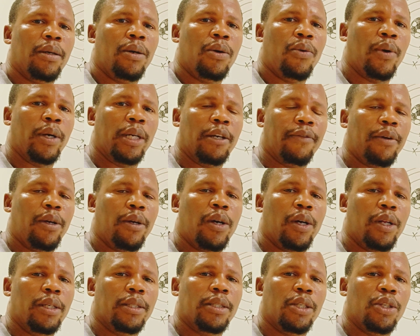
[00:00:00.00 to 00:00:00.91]
Whatever you
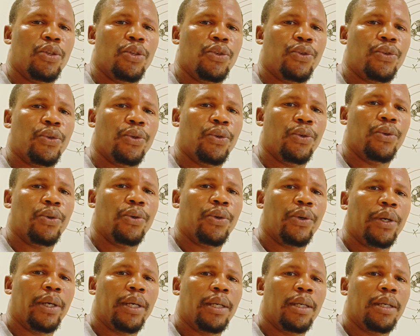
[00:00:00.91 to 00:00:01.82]
are listening to
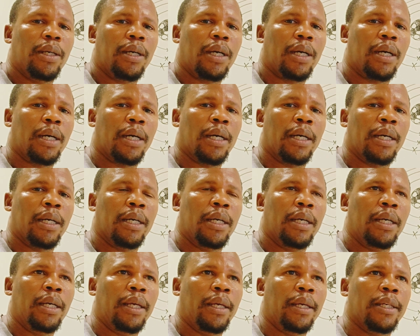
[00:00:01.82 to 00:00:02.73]

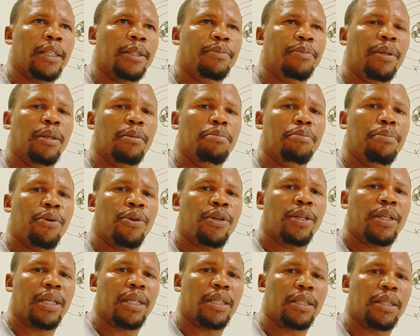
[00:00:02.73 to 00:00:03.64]
has been
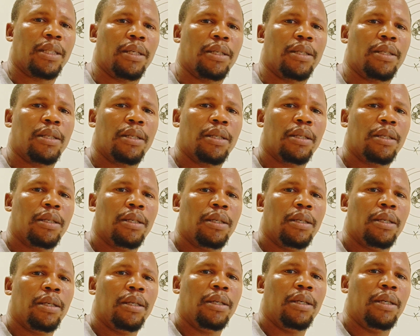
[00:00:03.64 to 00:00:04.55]
broadcasted
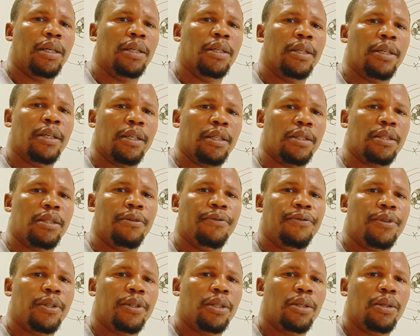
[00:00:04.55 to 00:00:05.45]
and
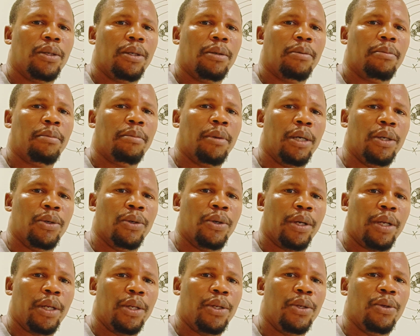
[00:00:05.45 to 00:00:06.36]
received by your
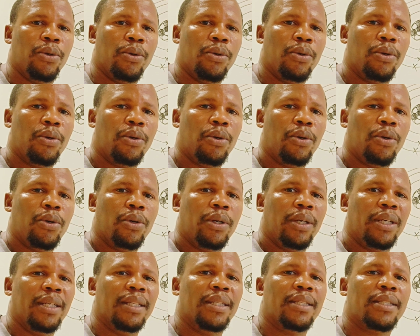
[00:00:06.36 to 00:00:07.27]
radio.
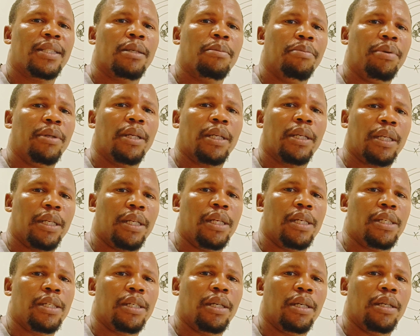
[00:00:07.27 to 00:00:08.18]
It's simply
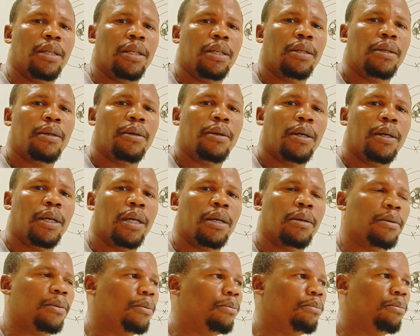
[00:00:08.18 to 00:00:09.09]
radiation. Yeah.
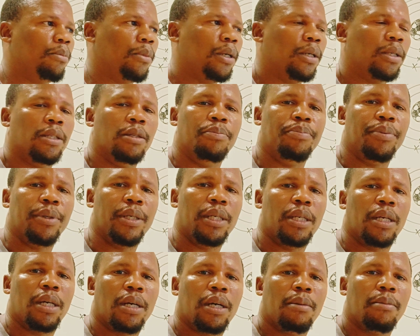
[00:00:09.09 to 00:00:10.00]

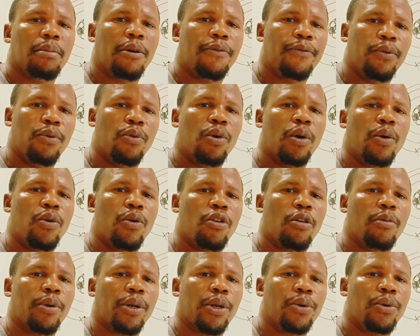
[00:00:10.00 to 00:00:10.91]
Dipina mafoko a
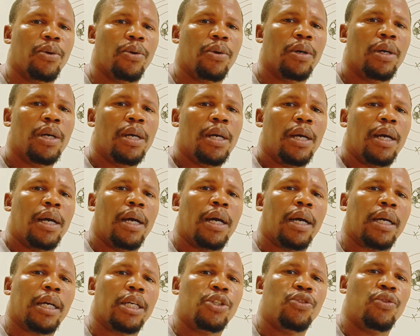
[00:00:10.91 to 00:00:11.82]
utlwa mo radio a
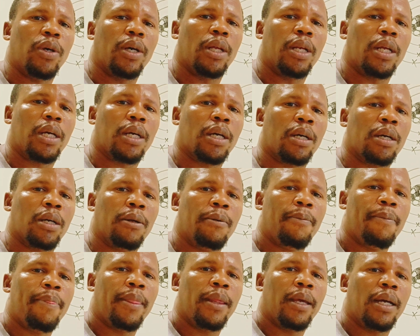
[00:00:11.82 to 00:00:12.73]
gasiela
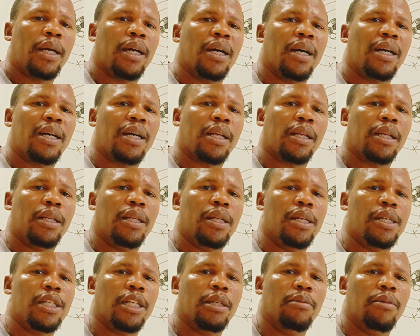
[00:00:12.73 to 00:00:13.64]
ka
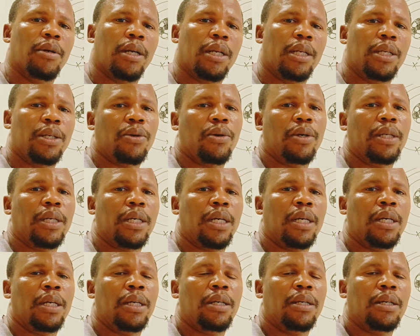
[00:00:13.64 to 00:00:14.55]
radiation mo re
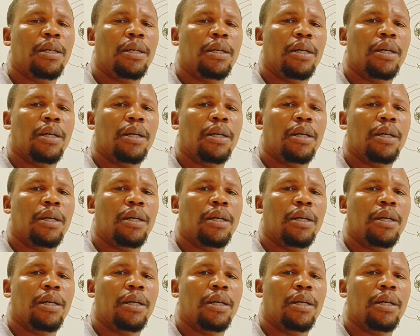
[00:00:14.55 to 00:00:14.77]
ke